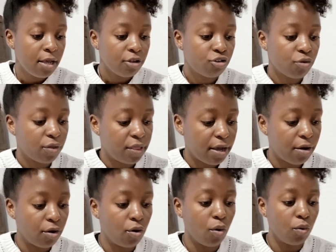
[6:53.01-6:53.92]
So
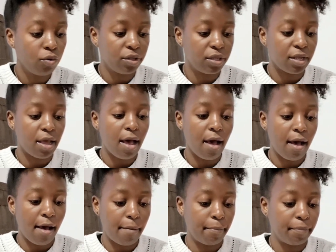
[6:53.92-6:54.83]
they're gold,
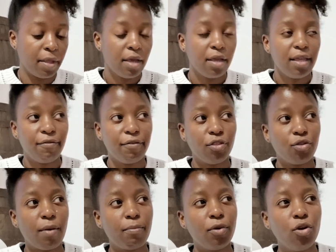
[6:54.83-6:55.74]
even
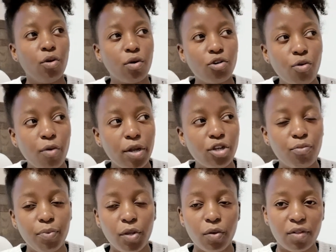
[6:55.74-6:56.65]
though I'm not going to
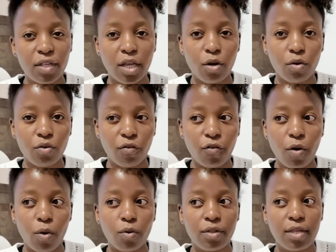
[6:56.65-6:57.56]
be using a lot of
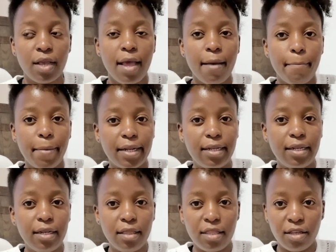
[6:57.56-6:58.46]
gold, but
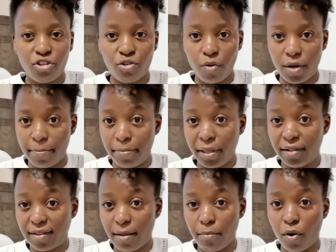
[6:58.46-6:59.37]
there's gonna be
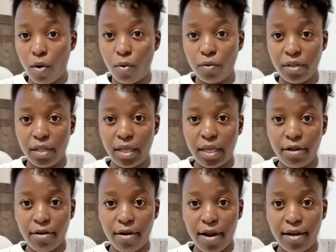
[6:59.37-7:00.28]
some gold
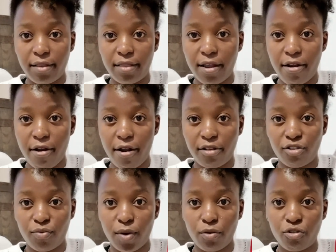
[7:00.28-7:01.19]
here and there as well.